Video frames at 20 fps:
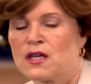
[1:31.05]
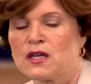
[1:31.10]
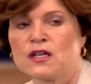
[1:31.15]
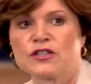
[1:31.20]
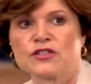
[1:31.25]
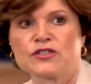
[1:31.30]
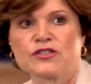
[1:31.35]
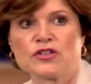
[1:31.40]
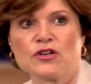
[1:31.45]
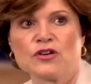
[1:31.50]

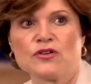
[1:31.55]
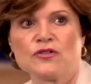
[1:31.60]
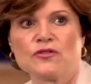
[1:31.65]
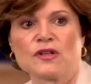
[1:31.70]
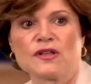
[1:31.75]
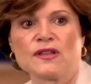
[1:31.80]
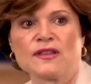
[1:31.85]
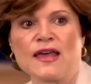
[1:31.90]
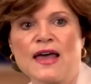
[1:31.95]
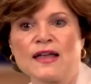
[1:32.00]
So
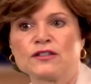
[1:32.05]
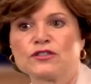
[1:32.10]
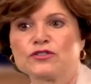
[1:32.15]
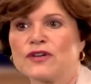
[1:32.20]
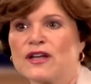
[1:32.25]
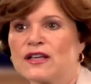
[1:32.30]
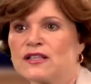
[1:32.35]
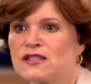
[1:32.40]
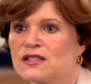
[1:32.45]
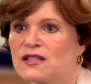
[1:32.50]
that
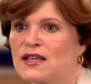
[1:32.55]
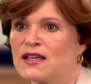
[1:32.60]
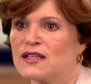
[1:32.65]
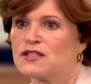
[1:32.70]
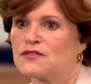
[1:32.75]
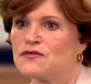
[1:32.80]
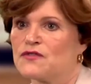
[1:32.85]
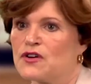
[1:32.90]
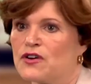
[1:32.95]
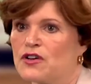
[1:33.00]

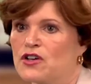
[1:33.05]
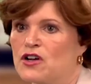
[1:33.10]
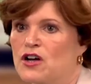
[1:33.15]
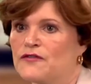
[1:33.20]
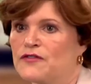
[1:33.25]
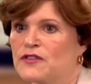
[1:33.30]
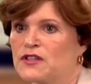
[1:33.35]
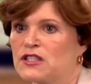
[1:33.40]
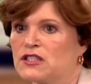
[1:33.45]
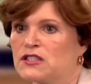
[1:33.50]
translates very
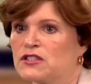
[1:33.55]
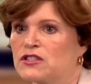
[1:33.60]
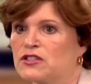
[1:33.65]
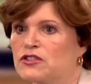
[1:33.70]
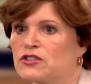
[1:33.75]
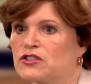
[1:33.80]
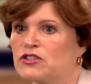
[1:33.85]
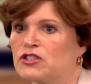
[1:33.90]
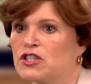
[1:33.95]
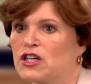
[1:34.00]
often into
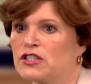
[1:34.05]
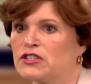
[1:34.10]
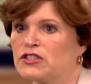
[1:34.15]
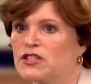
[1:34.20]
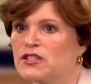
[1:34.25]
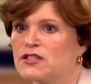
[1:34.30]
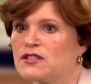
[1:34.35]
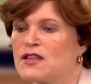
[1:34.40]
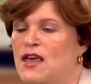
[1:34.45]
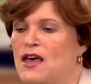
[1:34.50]
the
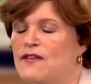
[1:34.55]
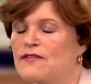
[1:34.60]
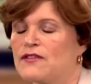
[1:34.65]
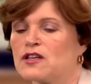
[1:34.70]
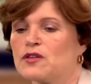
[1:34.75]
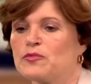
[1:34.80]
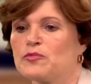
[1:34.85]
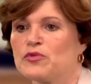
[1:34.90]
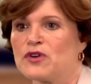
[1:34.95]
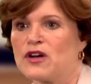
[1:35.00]
judges
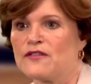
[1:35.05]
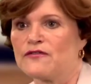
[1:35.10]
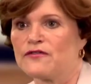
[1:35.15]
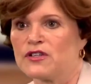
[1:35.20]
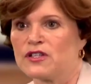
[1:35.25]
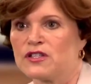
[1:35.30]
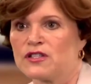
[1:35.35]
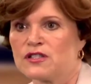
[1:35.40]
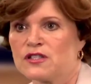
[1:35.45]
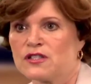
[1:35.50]
having a
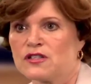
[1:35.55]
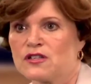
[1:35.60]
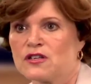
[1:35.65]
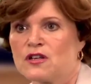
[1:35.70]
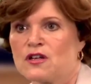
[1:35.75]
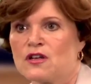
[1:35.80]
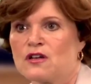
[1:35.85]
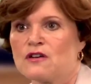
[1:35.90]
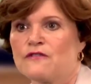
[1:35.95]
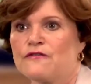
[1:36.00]
preference
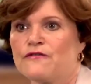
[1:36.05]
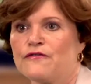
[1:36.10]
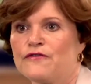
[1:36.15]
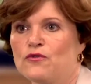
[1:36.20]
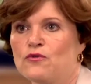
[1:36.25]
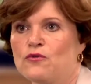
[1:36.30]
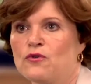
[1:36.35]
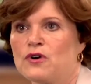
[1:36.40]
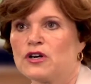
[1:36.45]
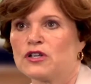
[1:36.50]

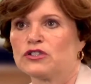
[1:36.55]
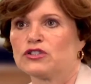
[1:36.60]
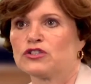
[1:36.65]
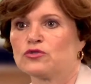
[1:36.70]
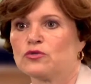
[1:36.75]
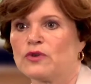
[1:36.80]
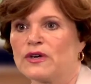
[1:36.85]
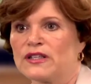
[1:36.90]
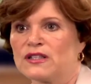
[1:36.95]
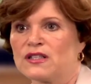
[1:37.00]
for
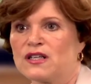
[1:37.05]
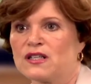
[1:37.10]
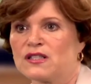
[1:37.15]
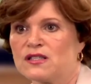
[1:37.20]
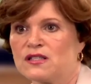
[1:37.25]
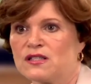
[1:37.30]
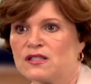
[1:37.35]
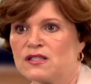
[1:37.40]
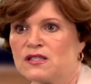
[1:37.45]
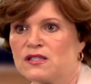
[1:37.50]
joint
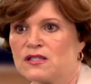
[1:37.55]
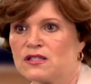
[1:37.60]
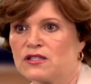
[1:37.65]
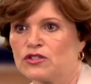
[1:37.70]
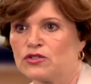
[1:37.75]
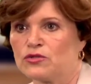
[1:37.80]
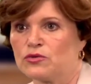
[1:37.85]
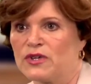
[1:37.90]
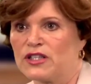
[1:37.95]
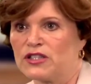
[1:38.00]
custody
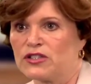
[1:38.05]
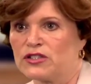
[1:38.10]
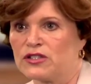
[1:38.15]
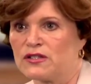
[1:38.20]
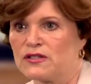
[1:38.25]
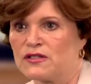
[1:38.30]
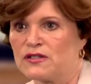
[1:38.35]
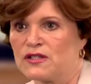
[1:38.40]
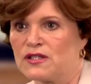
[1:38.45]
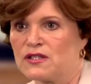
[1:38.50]

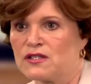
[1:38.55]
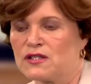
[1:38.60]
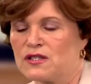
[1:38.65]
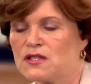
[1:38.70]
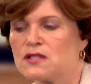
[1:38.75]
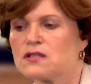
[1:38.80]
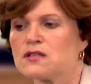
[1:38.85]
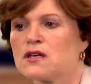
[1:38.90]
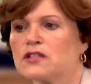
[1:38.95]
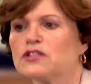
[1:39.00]
situations.
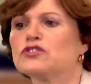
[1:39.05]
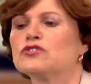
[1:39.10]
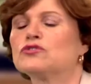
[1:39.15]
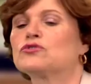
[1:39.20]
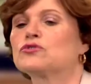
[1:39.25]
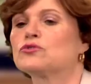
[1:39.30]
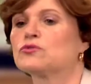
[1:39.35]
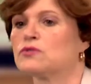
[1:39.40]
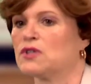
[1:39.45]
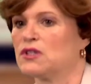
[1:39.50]
It's
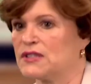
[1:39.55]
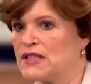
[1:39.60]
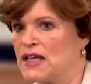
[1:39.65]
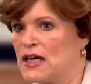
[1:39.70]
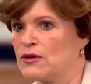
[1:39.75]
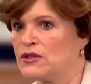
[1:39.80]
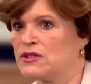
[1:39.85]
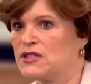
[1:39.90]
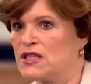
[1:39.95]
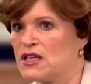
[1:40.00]
unusual
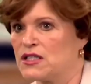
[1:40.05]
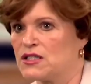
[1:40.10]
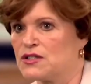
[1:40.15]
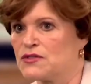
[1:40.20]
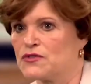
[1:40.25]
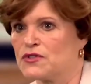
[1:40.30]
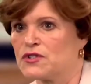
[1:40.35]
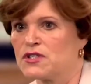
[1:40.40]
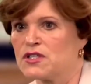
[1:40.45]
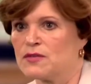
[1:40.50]
nowadays
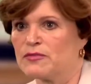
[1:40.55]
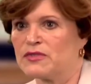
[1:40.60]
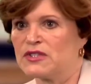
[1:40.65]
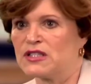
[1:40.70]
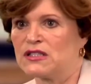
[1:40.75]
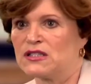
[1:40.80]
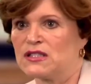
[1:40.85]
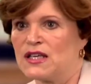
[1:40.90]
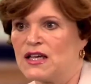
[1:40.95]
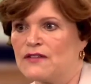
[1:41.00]
for
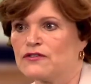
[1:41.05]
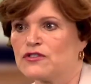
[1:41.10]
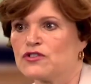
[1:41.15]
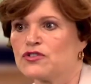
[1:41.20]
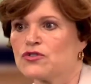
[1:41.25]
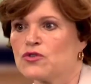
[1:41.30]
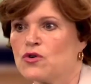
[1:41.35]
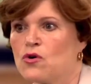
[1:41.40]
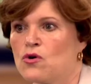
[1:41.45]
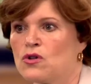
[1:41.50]
somebody to have
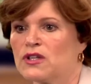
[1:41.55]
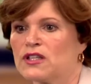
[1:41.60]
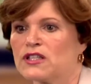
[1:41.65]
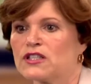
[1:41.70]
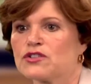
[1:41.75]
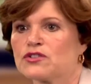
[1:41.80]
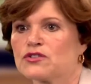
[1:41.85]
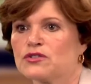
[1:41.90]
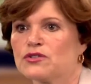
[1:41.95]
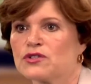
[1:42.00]
sole
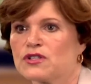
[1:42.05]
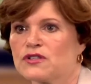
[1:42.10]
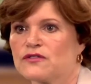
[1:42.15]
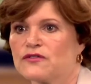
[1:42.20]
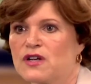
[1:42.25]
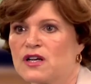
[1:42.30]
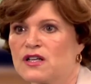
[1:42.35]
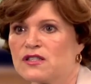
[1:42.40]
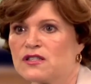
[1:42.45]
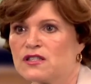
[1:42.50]

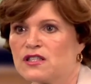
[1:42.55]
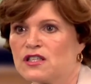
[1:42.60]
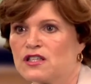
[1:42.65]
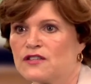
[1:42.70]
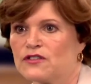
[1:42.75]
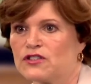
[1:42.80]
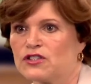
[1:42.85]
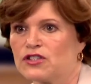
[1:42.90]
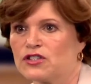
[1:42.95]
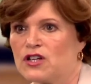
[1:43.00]
exclusive custody
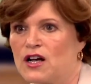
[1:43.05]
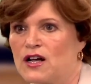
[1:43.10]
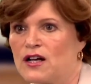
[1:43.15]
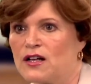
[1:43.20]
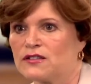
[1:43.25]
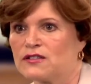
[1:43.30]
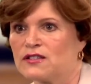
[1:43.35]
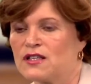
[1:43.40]
of a child.